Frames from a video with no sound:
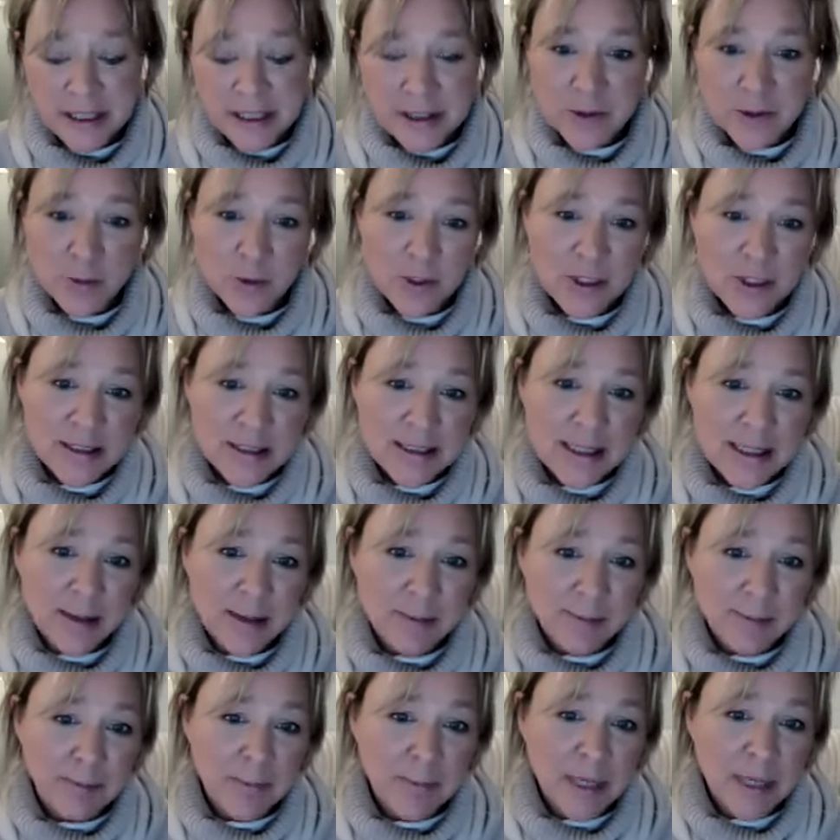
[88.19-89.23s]
So, what does
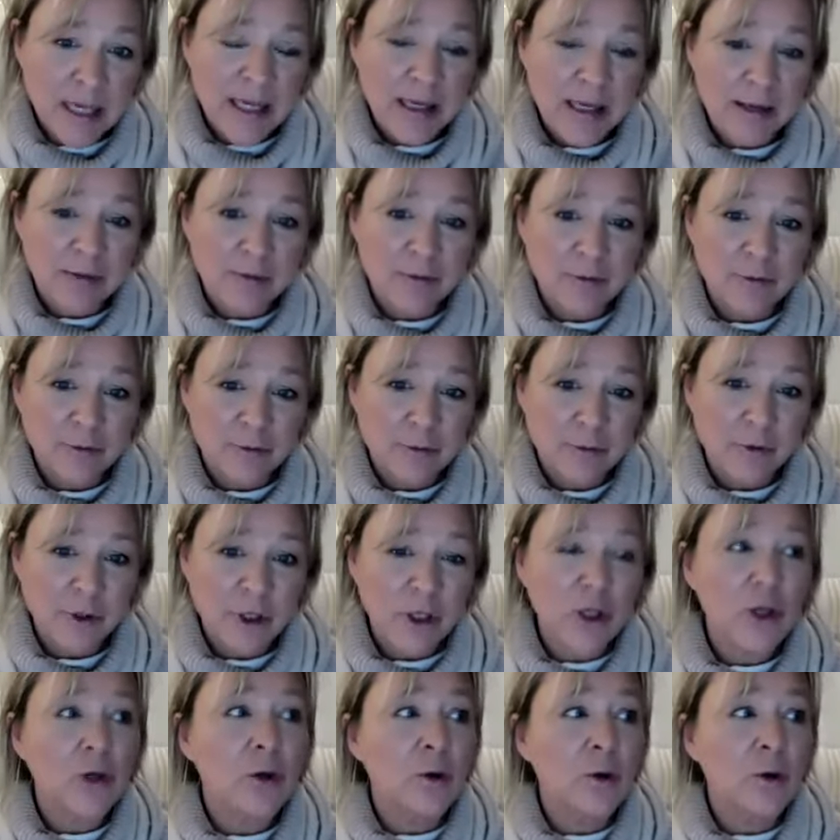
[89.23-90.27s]
that mean for
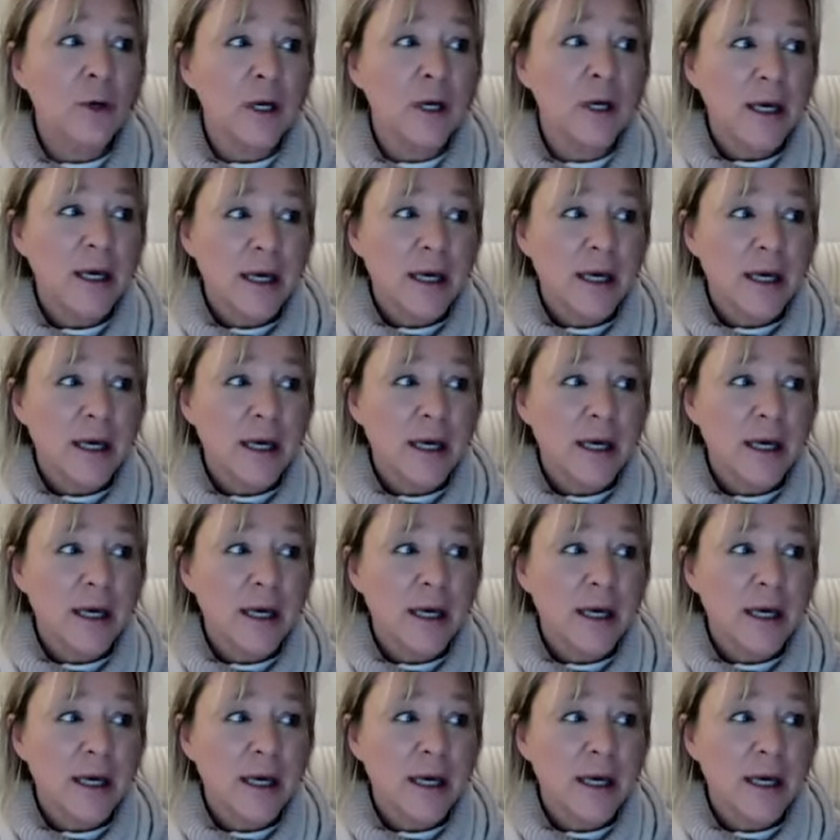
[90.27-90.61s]
you?